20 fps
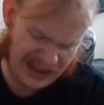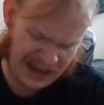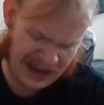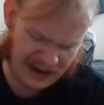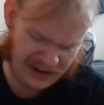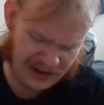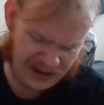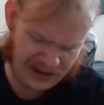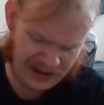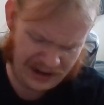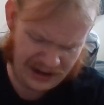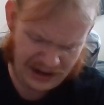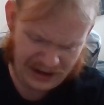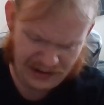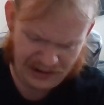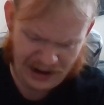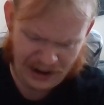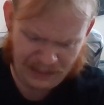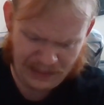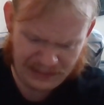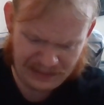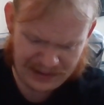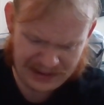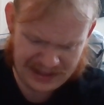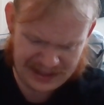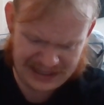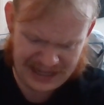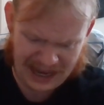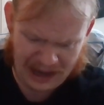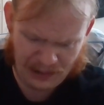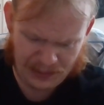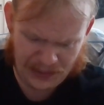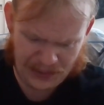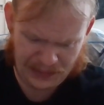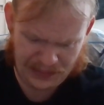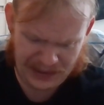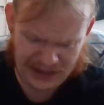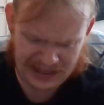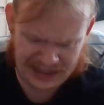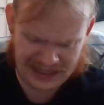hearing. I remember this
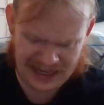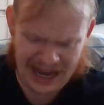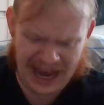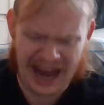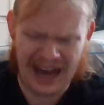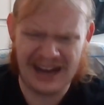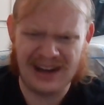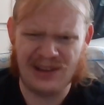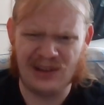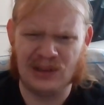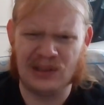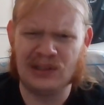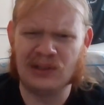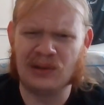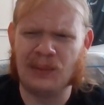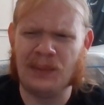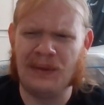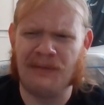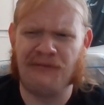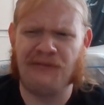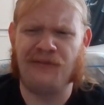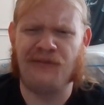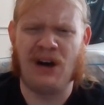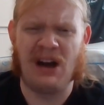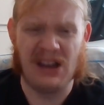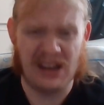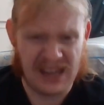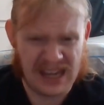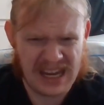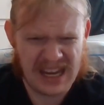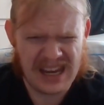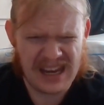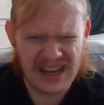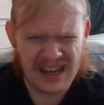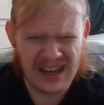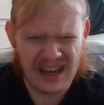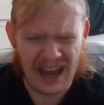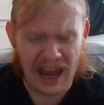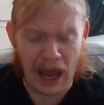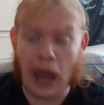album is kind of a little bit funky,